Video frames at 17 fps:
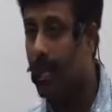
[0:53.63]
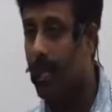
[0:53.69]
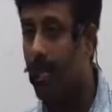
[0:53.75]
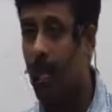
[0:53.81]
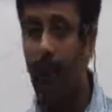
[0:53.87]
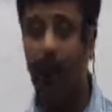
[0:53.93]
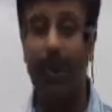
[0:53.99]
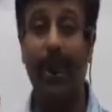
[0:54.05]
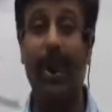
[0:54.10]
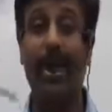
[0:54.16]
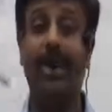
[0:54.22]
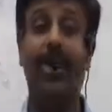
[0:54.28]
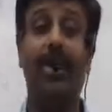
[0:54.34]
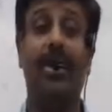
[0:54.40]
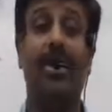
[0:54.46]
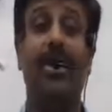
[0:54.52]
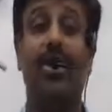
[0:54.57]

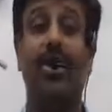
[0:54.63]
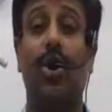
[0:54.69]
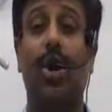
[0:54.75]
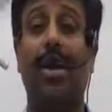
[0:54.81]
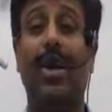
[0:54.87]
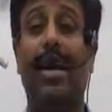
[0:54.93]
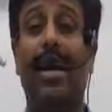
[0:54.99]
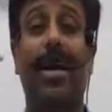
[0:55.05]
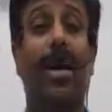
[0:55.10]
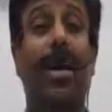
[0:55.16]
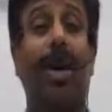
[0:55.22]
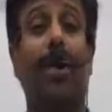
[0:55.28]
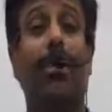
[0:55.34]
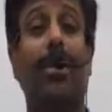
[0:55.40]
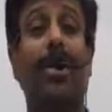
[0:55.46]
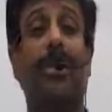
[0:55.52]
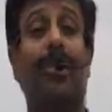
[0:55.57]
population is not the
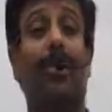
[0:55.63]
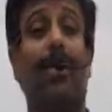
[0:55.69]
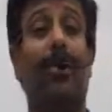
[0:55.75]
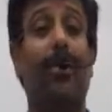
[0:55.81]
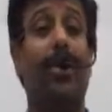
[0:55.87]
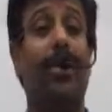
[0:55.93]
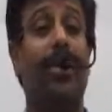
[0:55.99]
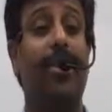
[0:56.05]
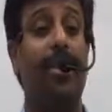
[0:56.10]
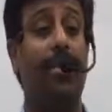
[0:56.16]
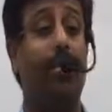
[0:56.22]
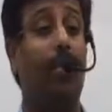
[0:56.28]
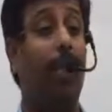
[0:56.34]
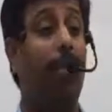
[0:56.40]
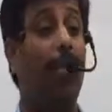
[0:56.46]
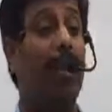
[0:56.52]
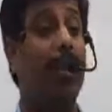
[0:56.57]
economics population
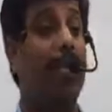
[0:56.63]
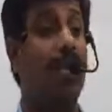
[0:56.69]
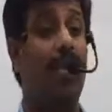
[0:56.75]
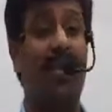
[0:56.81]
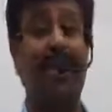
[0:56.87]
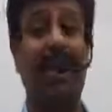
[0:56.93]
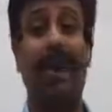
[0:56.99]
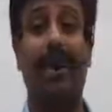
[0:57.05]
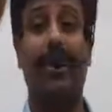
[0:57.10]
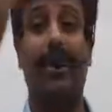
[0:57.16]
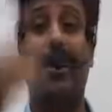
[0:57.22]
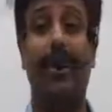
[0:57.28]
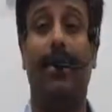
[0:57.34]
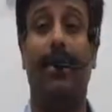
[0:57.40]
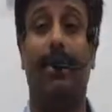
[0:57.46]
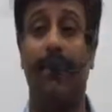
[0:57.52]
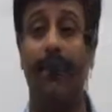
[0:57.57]
of the
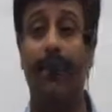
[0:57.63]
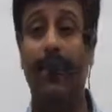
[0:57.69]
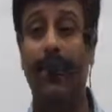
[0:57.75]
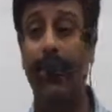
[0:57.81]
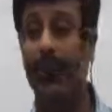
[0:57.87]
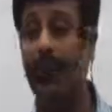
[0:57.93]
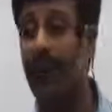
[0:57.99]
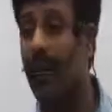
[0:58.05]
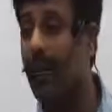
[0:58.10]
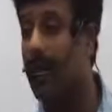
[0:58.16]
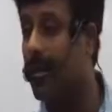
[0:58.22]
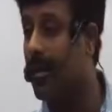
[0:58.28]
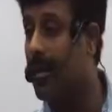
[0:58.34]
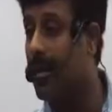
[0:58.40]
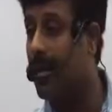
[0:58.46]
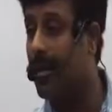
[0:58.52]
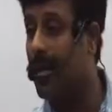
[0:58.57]
country.
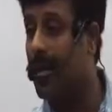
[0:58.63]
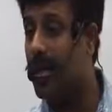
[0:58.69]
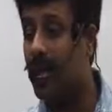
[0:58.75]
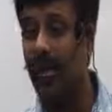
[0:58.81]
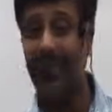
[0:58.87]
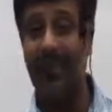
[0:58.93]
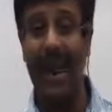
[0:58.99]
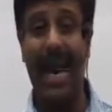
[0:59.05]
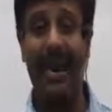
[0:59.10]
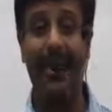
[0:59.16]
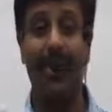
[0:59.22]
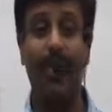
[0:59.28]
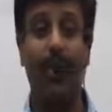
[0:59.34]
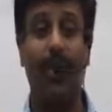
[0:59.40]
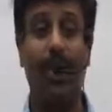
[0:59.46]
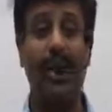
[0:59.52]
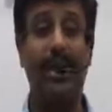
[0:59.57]
So if they
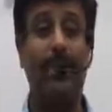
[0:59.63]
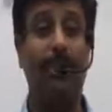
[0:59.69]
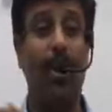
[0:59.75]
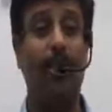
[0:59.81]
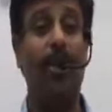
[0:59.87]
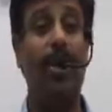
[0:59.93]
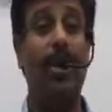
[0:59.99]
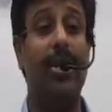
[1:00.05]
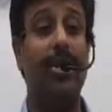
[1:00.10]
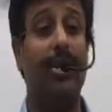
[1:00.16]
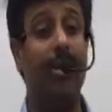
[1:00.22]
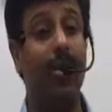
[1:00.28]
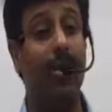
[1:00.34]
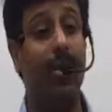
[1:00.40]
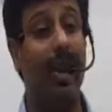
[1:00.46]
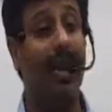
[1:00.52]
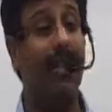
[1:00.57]
ask you what is population, you
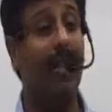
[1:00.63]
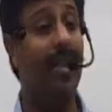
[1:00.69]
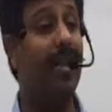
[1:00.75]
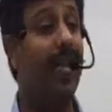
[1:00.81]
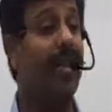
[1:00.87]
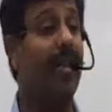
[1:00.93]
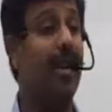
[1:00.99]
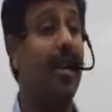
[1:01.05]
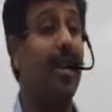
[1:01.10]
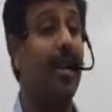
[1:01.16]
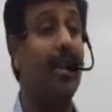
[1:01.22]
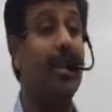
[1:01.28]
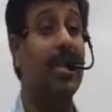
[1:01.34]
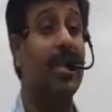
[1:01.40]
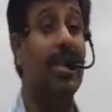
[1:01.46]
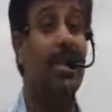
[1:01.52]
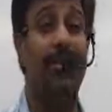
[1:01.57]
don't write 135
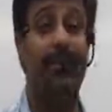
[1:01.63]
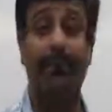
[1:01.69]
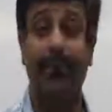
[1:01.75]
crores in